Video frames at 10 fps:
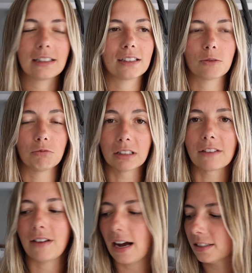That's really
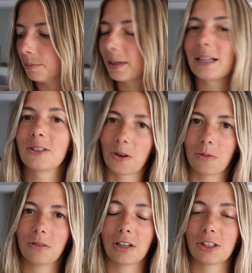fast, but I
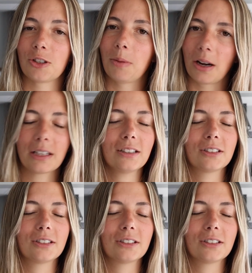don't trust your body.